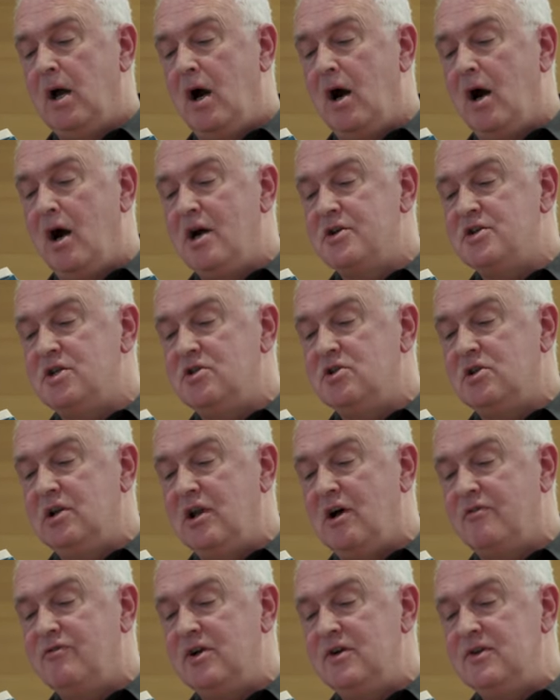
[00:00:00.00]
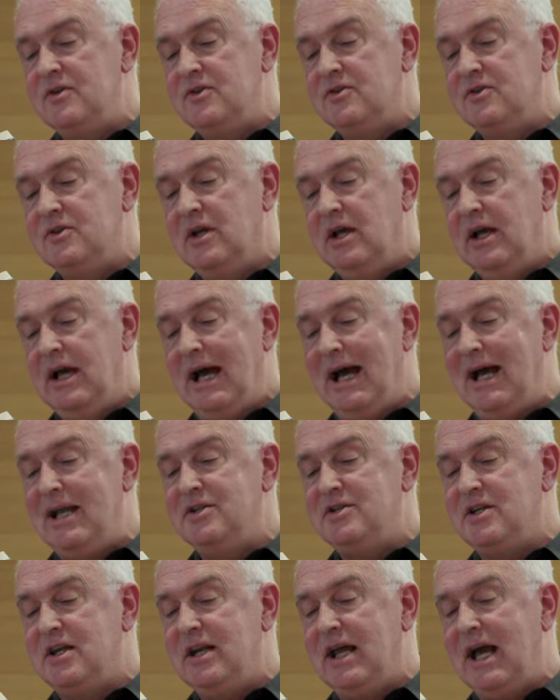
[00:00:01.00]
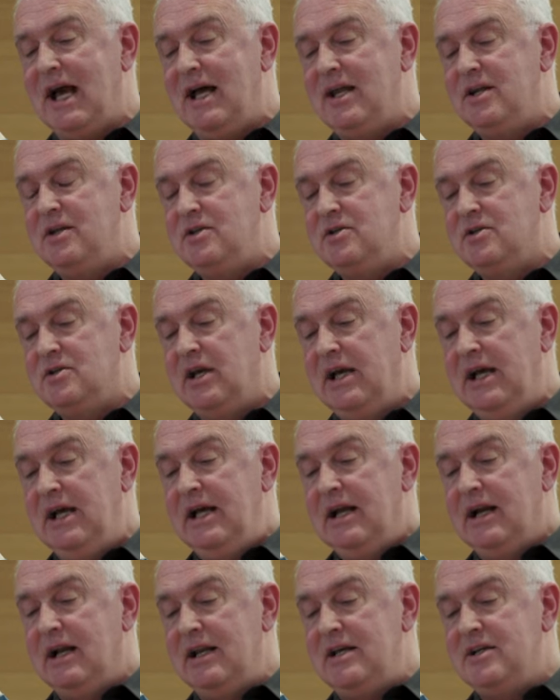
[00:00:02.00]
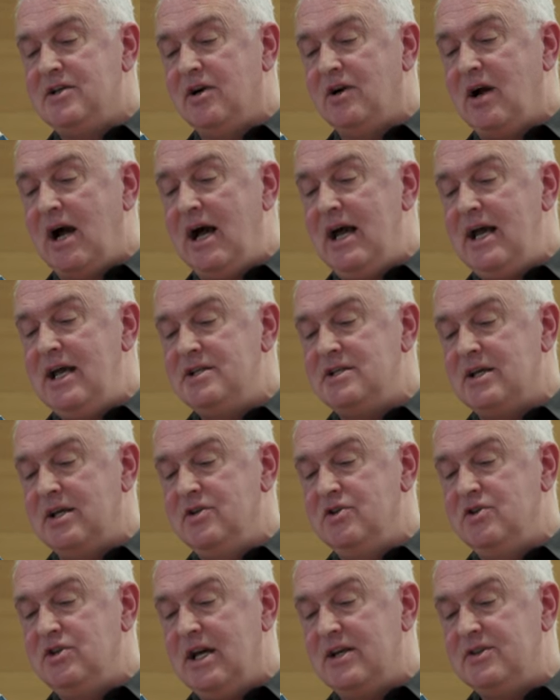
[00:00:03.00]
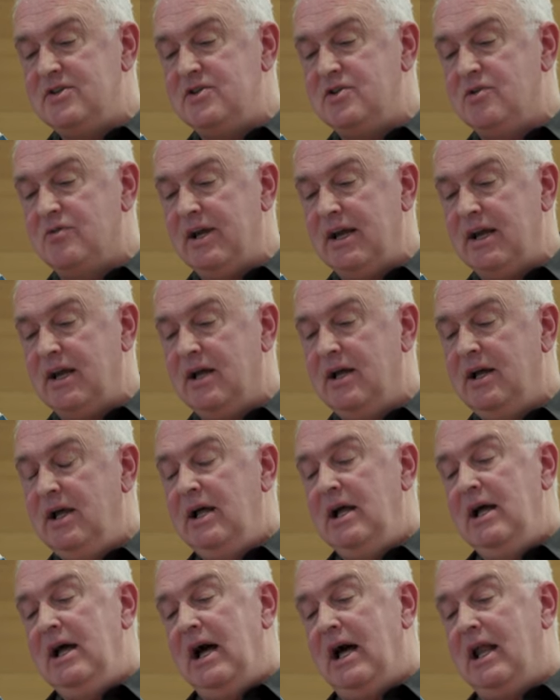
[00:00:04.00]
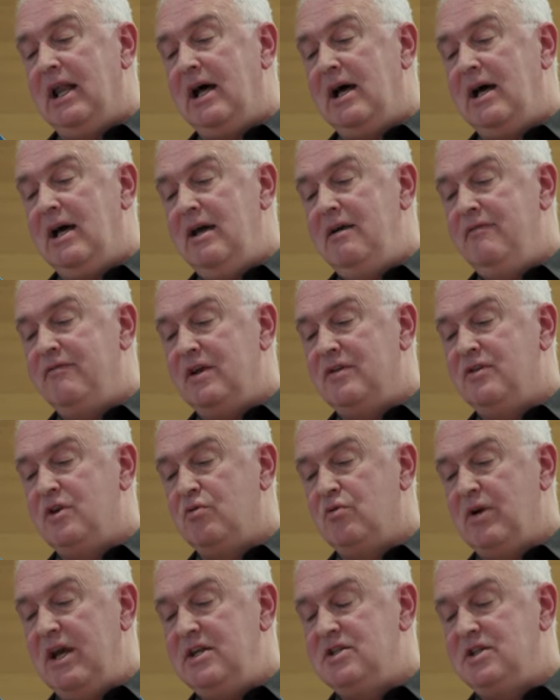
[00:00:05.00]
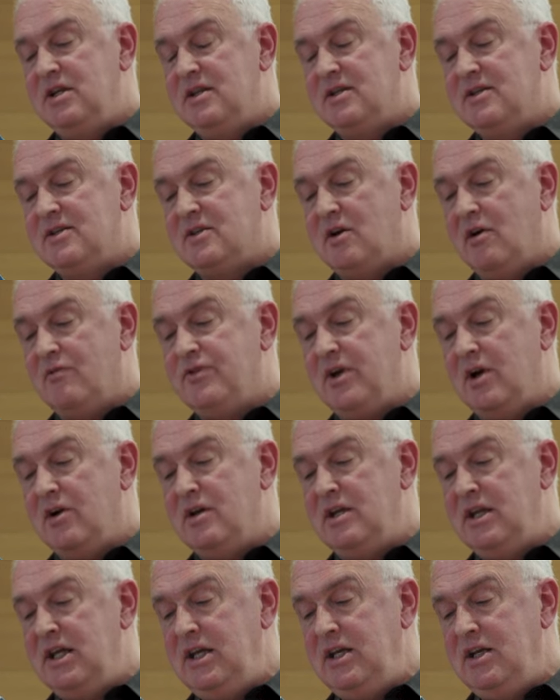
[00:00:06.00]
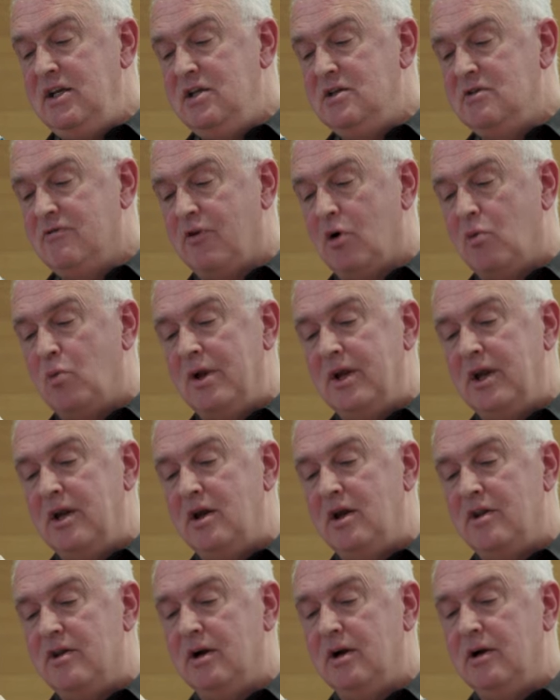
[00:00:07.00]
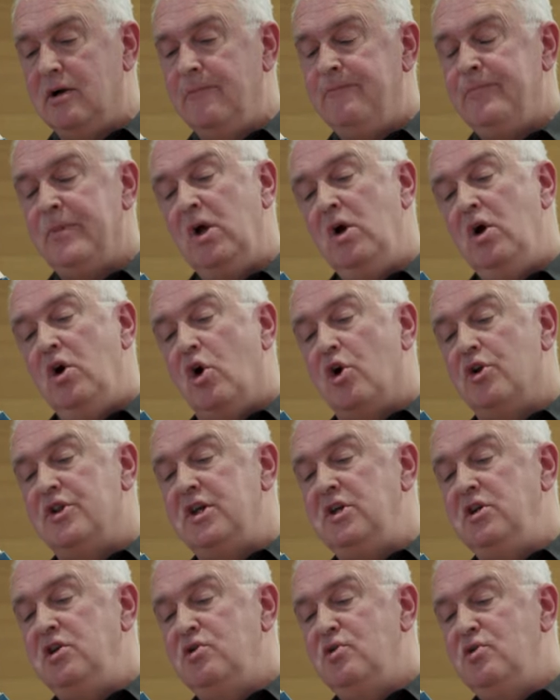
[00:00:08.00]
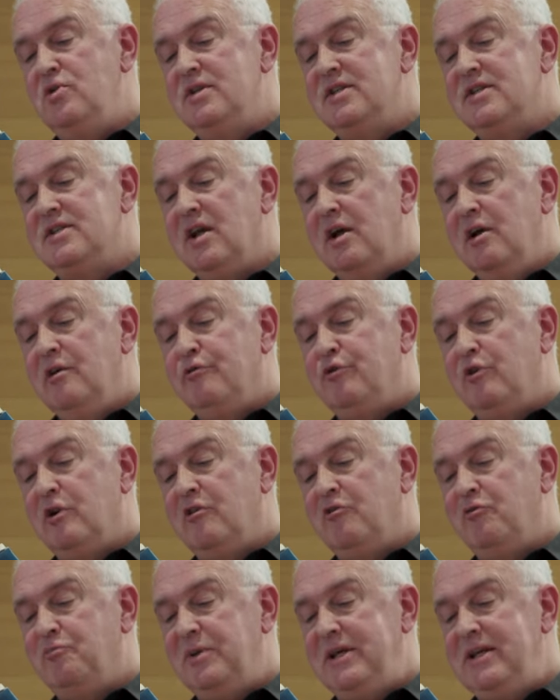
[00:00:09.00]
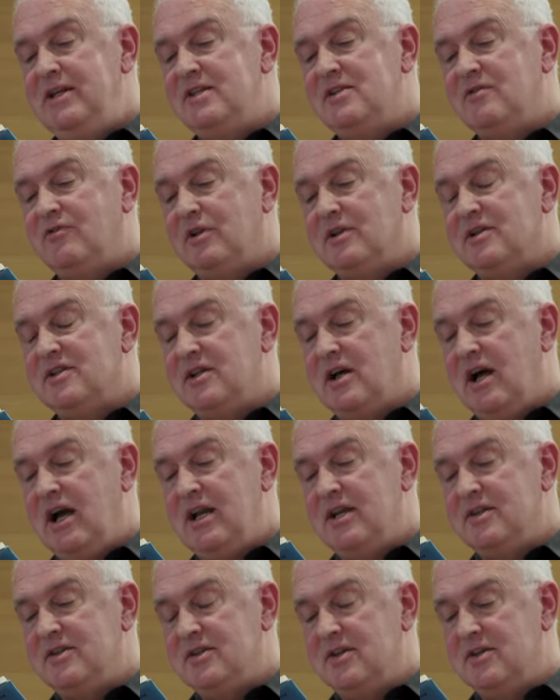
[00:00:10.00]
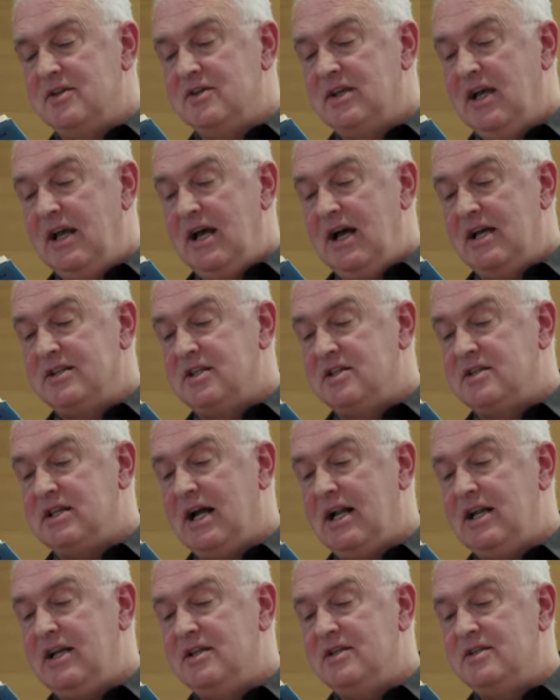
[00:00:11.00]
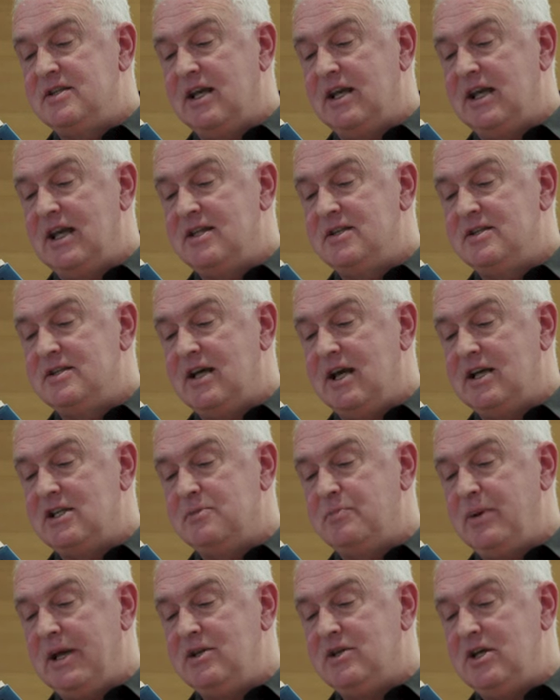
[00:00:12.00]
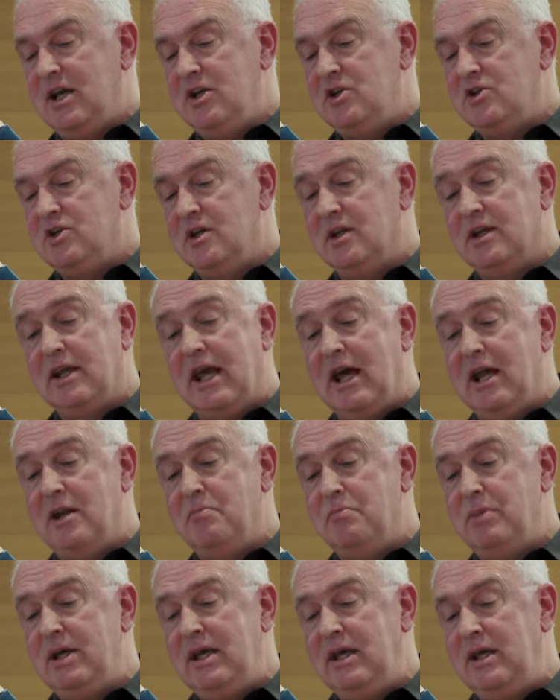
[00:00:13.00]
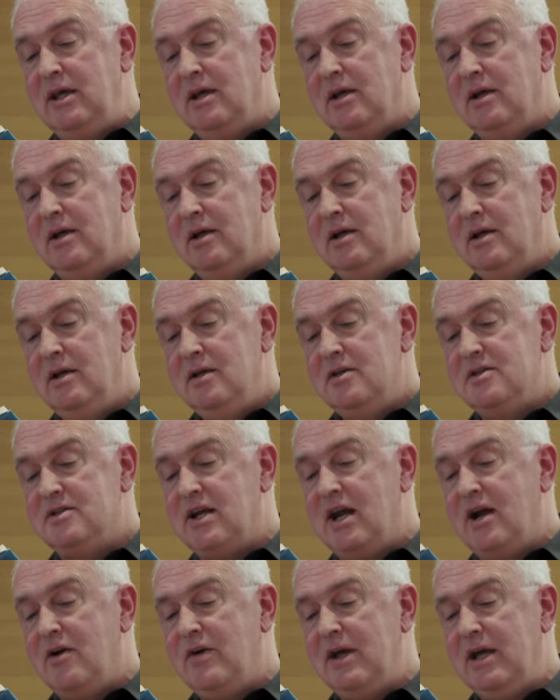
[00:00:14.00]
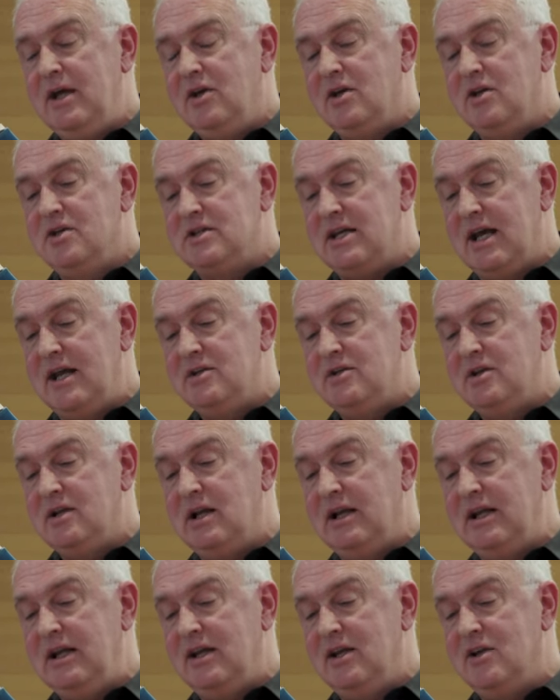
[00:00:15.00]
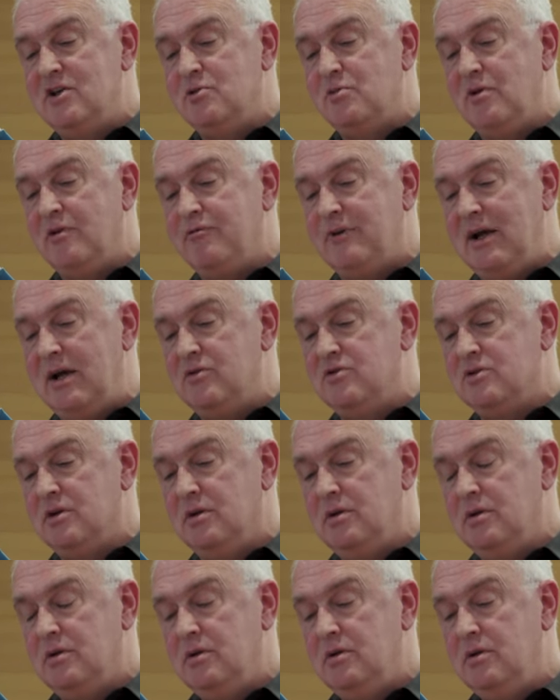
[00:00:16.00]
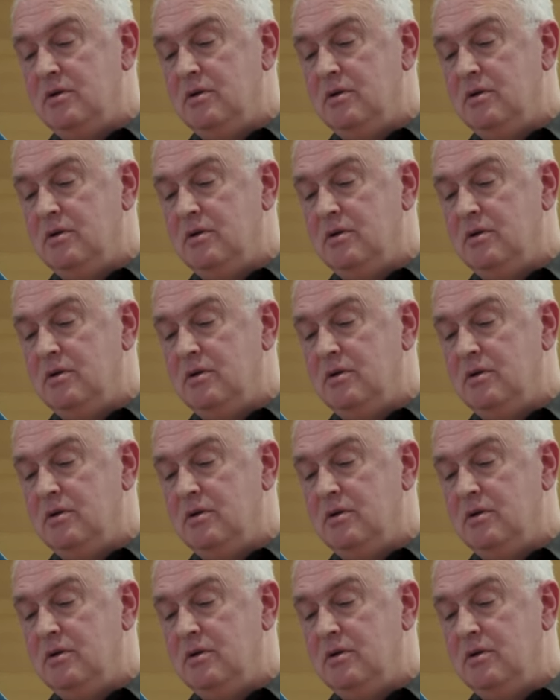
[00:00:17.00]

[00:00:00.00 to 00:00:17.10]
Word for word: Ardent lovers, hand in hand, glitter eyed and gesturing, alive in the radiance of their need for one another or the youths full of peaceful silences, as Italians against expectation can be, staring contentedly into a fountain.